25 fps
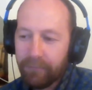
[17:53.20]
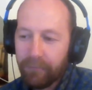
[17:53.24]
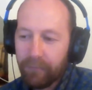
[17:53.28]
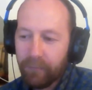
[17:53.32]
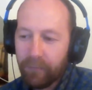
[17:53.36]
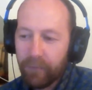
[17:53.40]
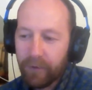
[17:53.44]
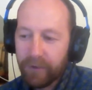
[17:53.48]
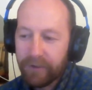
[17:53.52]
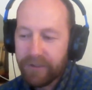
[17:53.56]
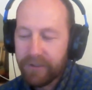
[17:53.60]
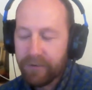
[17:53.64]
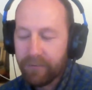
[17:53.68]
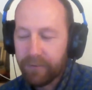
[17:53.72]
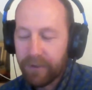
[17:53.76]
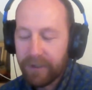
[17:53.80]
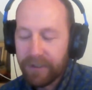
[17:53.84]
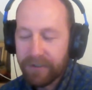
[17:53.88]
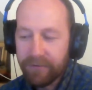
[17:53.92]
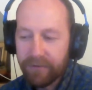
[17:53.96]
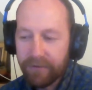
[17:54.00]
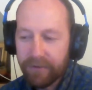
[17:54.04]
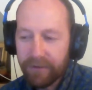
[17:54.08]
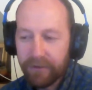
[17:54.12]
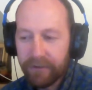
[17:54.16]
once you press
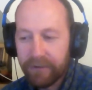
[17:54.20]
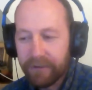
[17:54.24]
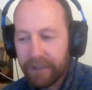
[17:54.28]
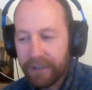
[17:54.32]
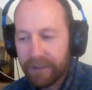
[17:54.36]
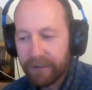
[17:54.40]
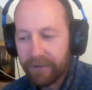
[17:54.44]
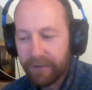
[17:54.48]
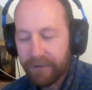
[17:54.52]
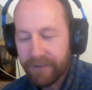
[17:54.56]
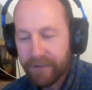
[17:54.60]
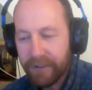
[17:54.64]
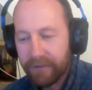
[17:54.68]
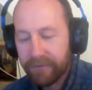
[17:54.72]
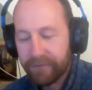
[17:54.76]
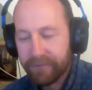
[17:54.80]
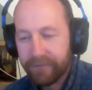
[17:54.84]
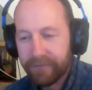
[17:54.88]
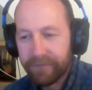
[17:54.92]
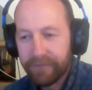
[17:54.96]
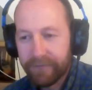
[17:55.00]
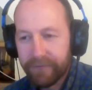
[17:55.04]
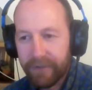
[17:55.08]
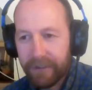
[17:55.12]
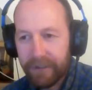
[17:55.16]
return, that goes off
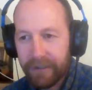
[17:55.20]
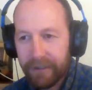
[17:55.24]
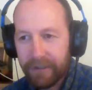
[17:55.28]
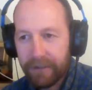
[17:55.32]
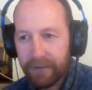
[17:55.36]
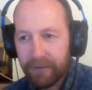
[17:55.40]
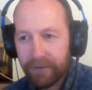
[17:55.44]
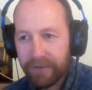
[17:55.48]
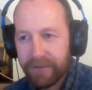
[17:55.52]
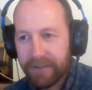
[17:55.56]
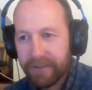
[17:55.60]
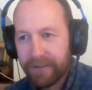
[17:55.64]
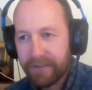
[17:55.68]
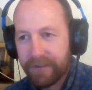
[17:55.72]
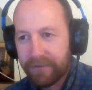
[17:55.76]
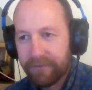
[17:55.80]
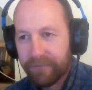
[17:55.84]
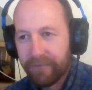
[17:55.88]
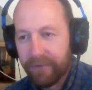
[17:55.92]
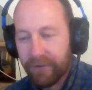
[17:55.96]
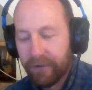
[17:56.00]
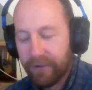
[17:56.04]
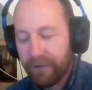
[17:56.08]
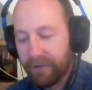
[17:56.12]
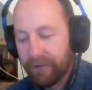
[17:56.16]
and it looks
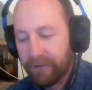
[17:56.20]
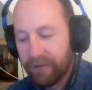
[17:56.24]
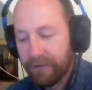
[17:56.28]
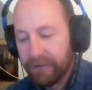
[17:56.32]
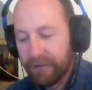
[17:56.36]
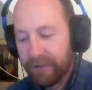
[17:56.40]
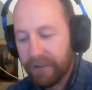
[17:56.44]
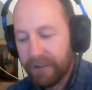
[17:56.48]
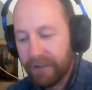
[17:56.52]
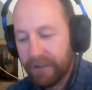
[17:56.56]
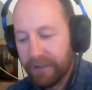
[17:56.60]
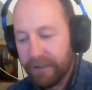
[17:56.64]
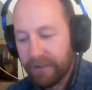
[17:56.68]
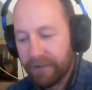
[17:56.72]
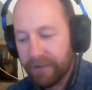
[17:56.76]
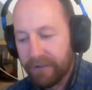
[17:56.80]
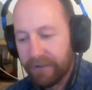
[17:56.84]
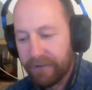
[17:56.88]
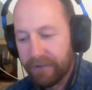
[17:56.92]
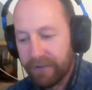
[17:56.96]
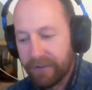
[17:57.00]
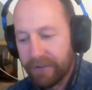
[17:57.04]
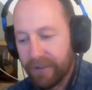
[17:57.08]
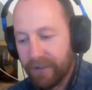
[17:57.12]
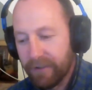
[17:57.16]
for
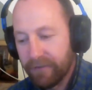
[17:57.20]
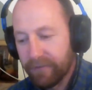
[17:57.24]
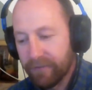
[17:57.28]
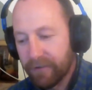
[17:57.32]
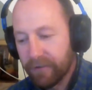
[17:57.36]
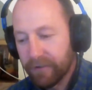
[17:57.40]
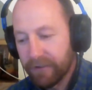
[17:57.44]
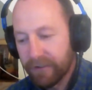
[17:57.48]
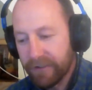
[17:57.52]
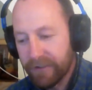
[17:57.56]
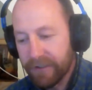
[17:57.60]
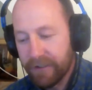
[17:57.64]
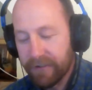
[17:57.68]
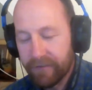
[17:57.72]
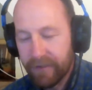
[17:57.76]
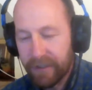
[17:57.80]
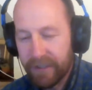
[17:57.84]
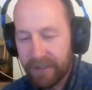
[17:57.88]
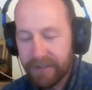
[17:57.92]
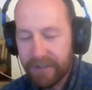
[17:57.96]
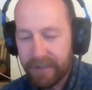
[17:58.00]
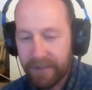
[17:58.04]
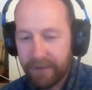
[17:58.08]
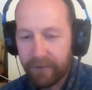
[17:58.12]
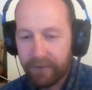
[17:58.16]
the server. The server
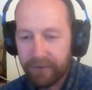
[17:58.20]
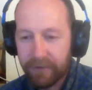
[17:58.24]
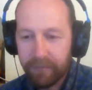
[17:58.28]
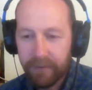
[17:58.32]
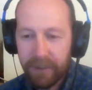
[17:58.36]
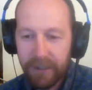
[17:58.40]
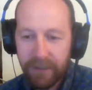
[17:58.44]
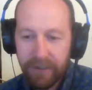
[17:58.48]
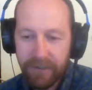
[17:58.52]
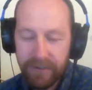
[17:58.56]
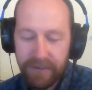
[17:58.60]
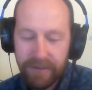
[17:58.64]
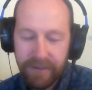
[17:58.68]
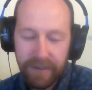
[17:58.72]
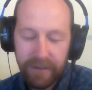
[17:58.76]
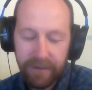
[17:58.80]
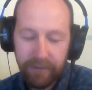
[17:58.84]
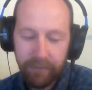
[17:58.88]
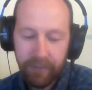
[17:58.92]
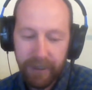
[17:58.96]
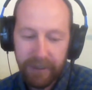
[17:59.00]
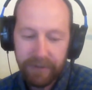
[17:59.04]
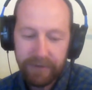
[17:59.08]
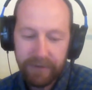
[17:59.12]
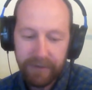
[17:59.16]
has to load the page and send it
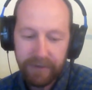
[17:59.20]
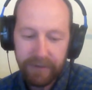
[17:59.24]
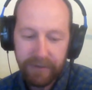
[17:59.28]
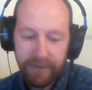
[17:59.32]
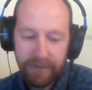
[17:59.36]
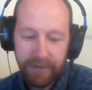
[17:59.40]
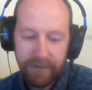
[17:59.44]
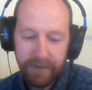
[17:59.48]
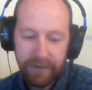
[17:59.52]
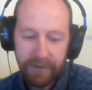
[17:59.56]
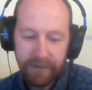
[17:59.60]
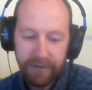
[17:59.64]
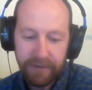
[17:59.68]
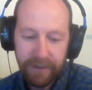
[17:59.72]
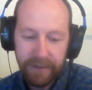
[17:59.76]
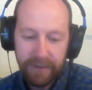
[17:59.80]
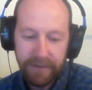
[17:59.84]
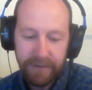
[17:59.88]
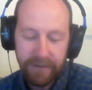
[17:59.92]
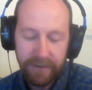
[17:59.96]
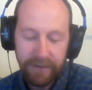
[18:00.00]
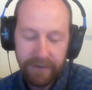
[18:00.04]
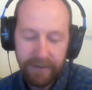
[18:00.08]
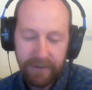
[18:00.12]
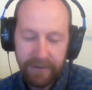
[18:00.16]
back to you. So that
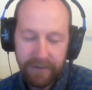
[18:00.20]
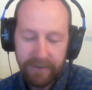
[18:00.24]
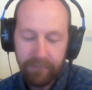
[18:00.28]
side is